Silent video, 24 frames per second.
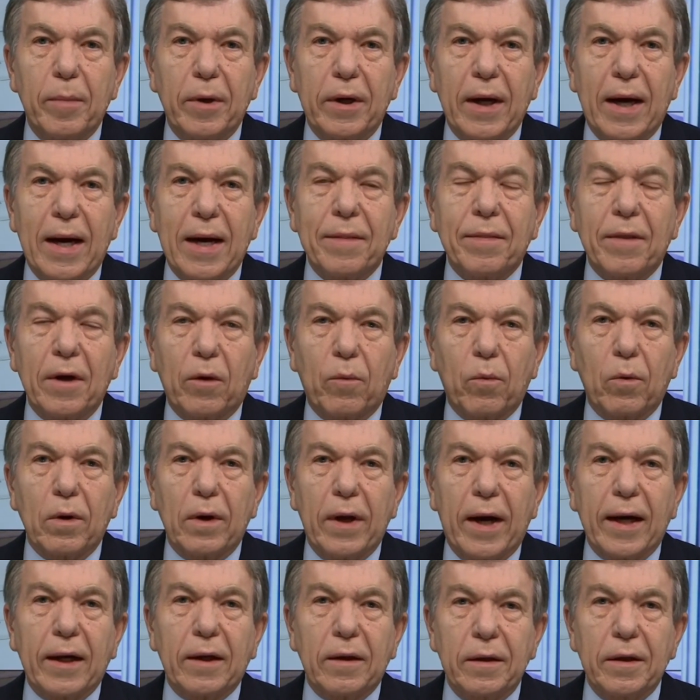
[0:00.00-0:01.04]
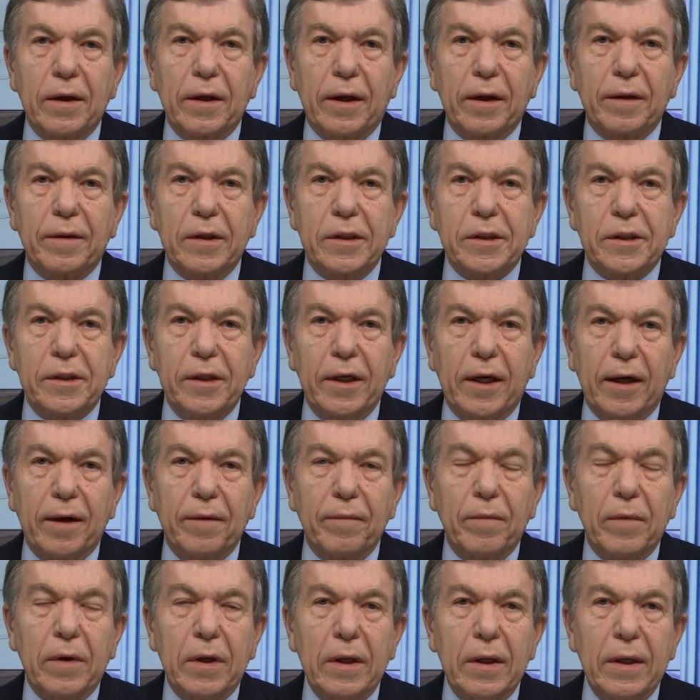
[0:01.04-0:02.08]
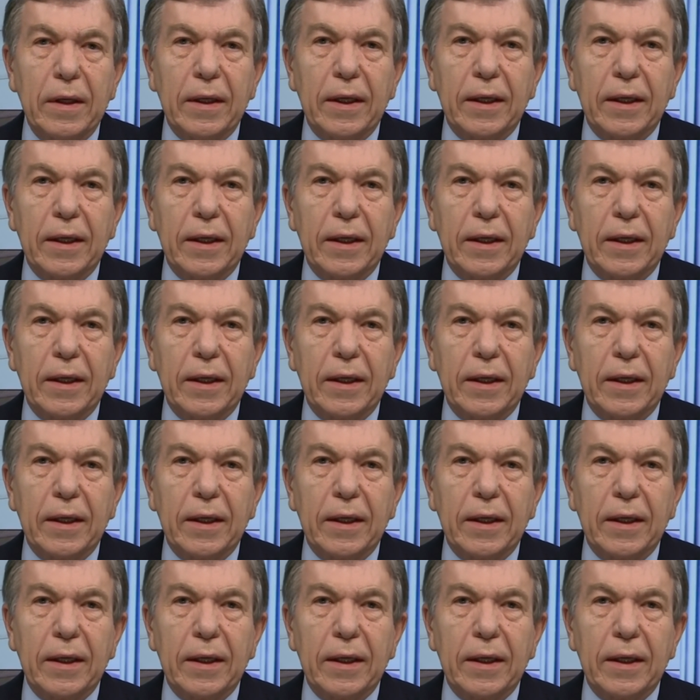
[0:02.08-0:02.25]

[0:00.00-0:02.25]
but I think we're likely to get this done